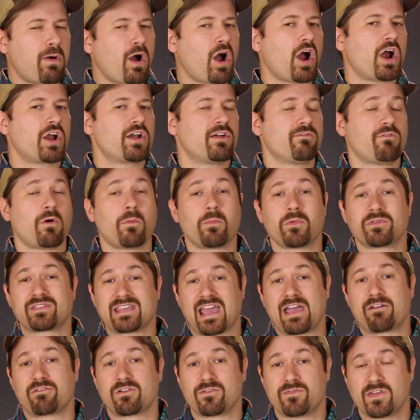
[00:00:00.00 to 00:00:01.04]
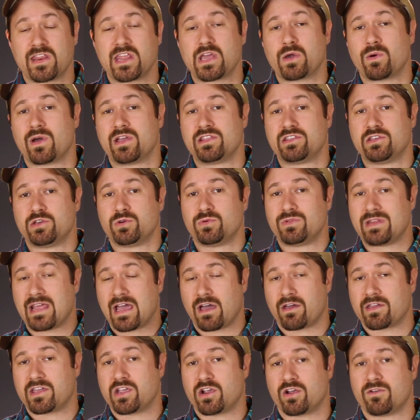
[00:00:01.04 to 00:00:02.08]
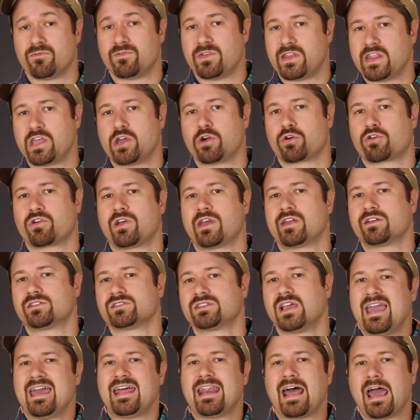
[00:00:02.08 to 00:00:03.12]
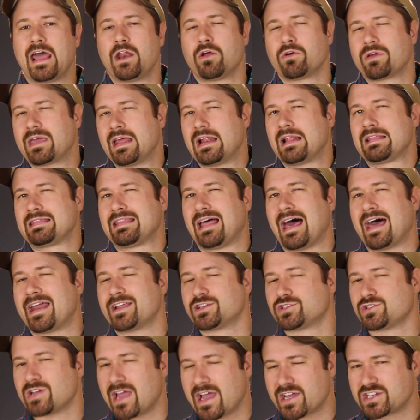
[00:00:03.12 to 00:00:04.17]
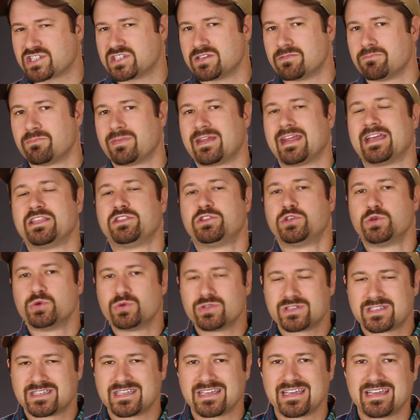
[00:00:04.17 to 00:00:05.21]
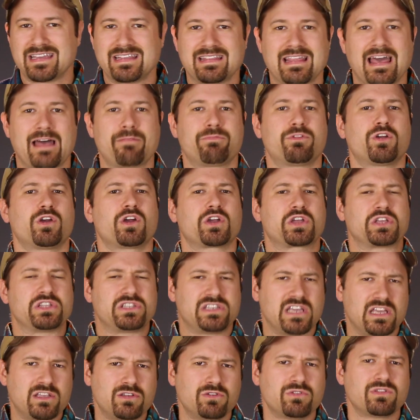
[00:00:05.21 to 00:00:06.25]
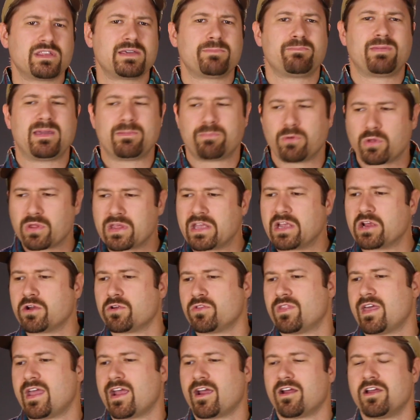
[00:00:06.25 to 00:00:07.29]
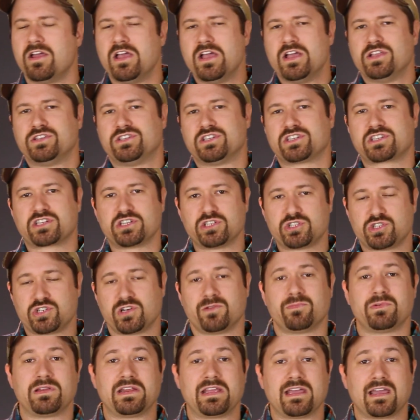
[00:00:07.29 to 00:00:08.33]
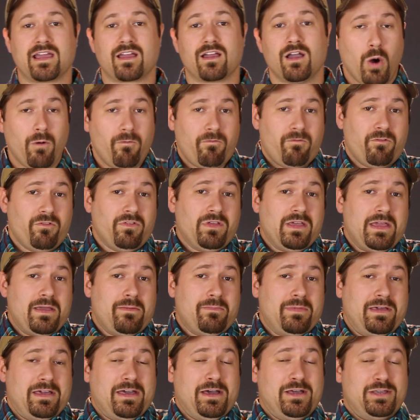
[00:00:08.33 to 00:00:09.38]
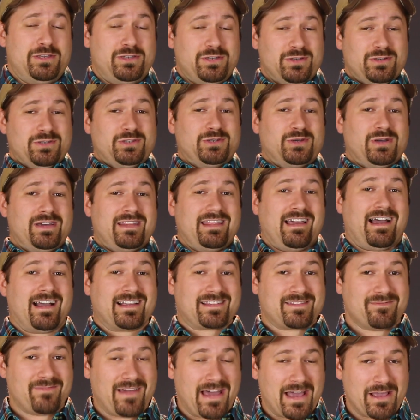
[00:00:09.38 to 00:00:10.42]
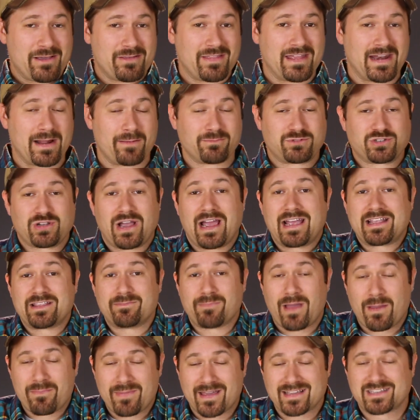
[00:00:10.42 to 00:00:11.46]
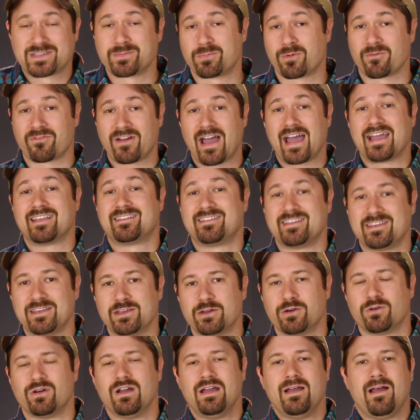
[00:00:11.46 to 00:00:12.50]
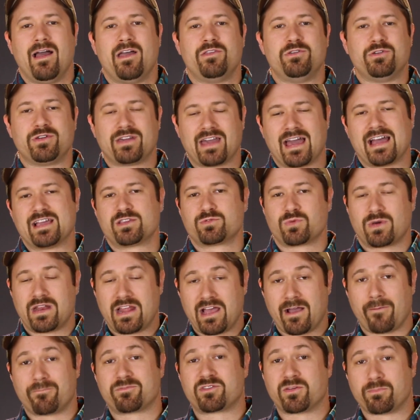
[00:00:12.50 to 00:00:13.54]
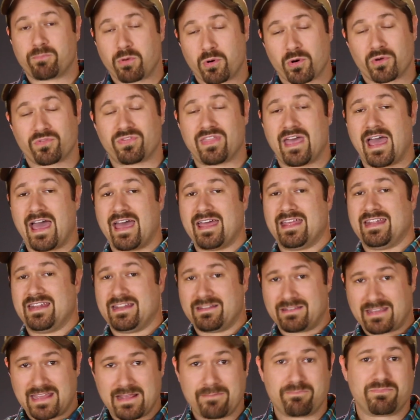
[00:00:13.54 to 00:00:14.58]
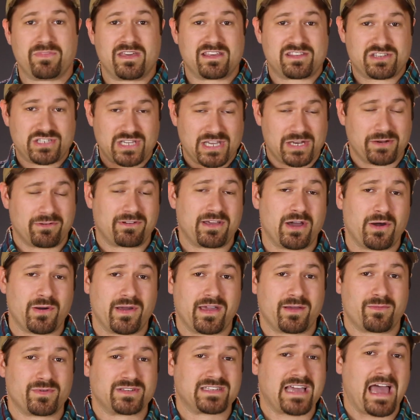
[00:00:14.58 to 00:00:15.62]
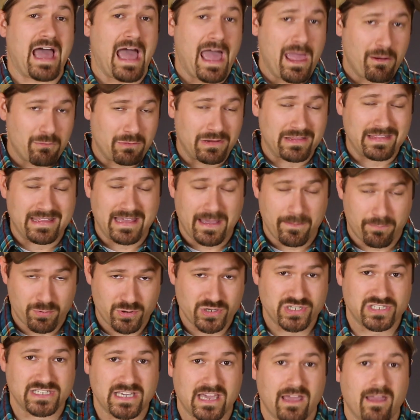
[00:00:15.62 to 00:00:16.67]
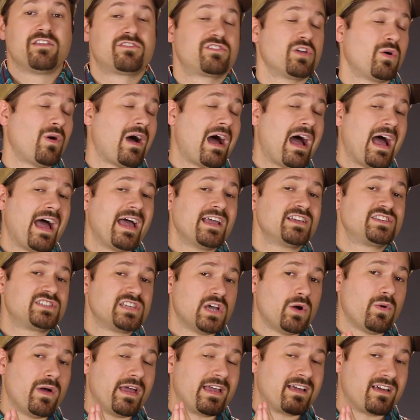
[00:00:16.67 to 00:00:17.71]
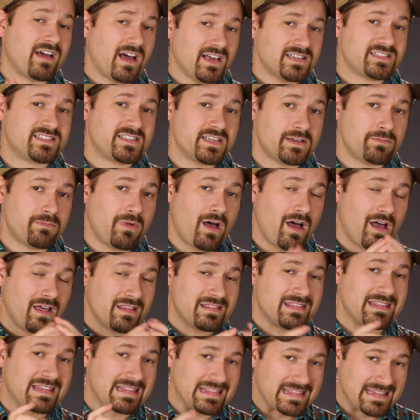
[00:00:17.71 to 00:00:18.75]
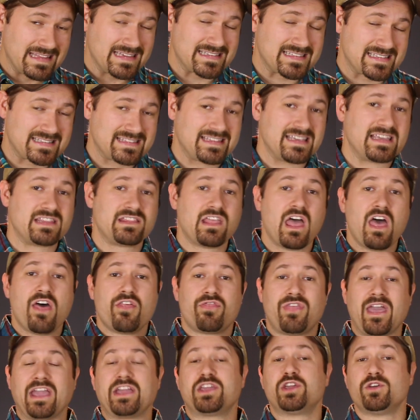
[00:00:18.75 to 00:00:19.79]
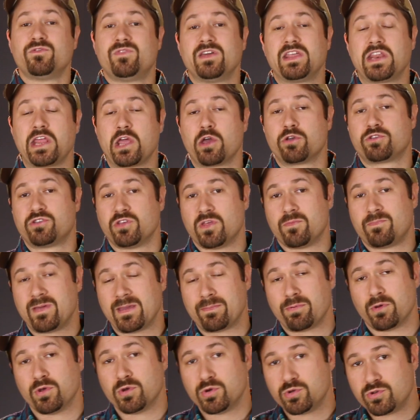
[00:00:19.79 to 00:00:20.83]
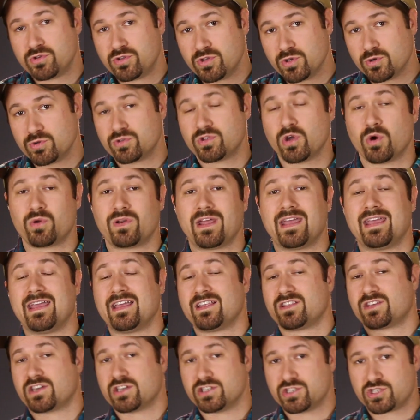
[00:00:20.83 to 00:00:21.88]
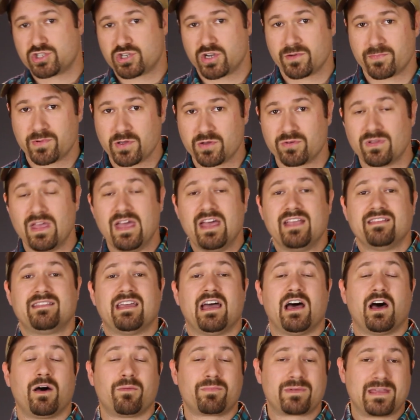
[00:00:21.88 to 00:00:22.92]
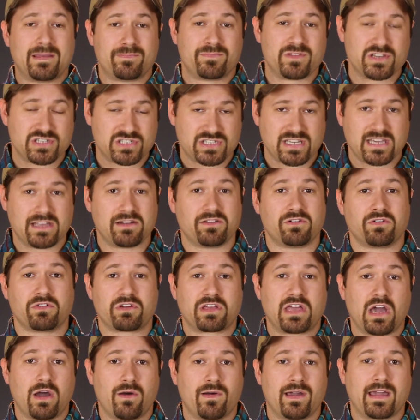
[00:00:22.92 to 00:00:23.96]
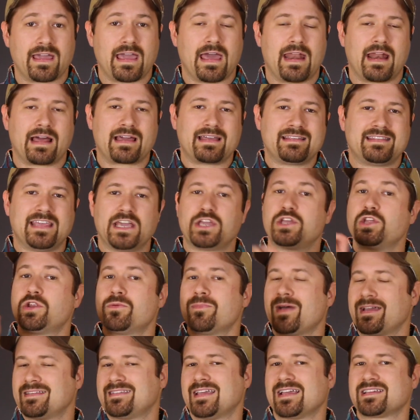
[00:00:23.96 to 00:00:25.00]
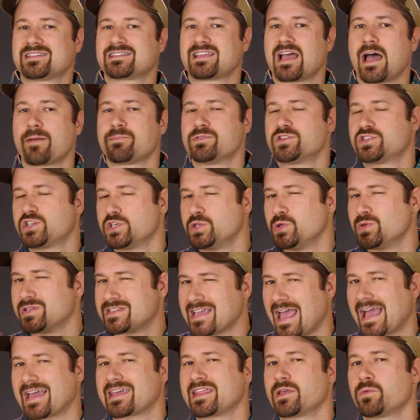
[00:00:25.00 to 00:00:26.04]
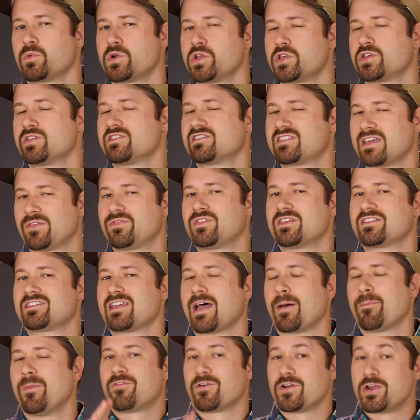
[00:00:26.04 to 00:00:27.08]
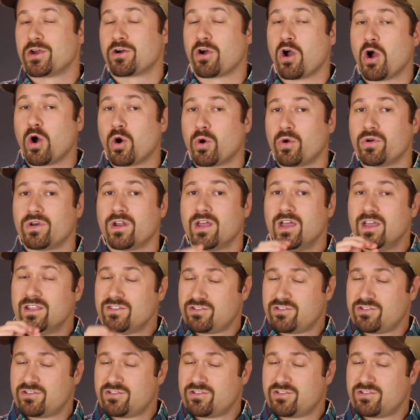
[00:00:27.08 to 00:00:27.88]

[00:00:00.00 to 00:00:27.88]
part of almost every video I do now here on Video Creators. And I don't get a lot of traction, but I do see that there are continually people here and there just contributing, hopefully because you enjoy the awesome value that I'm trying my best to provide to you, and you guys wanna help support that and keep this channel going, which I really appreciate. And so I show a custom unlisted thank you video to the people who do donate and contribute to help keep this channel going. And I'm going to take you to my desktop and show you exactly where you can set this up for your own